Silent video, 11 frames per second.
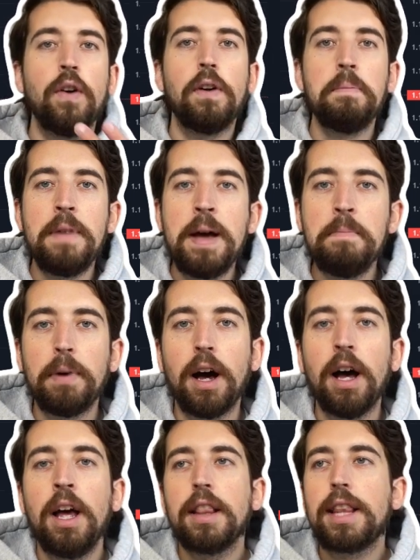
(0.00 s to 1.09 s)

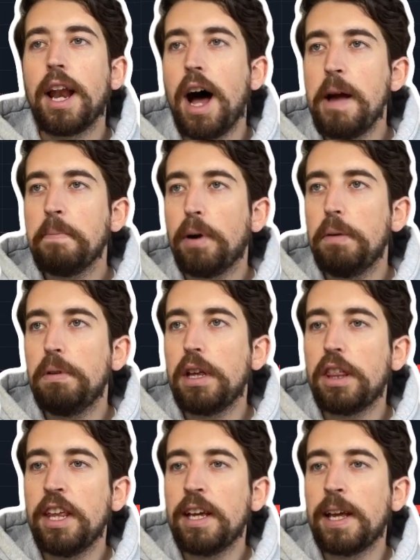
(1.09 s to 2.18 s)
remember that I'm probably
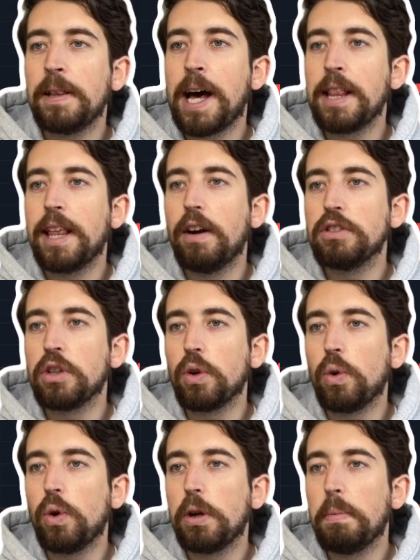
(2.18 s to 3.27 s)
thinking that there is an
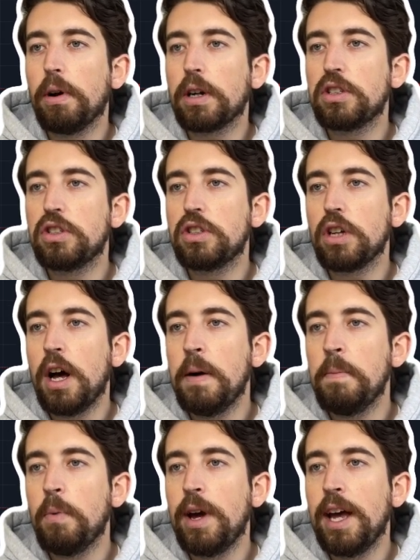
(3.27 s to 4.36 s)
order block
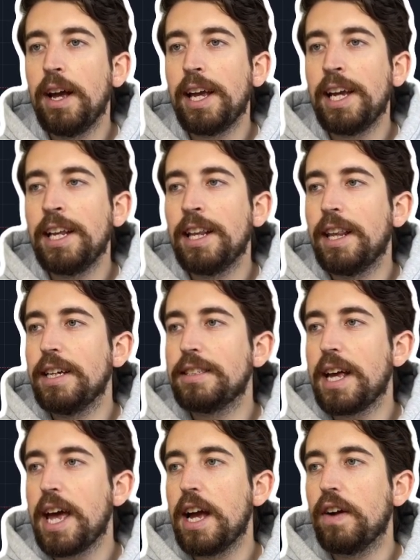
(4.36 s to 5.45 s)
somewhere in this
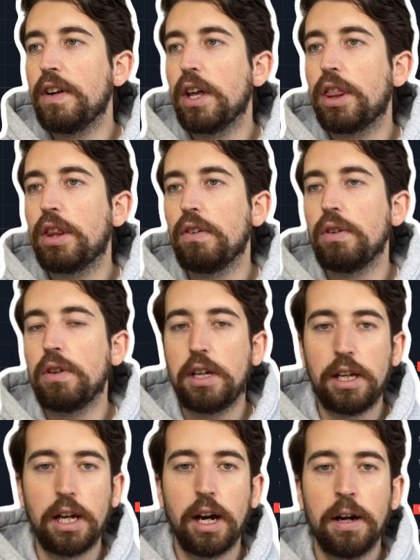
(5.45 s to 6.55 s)
area through
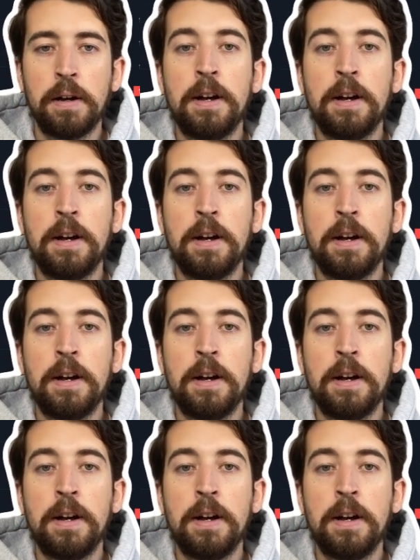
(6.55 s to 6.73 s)
here.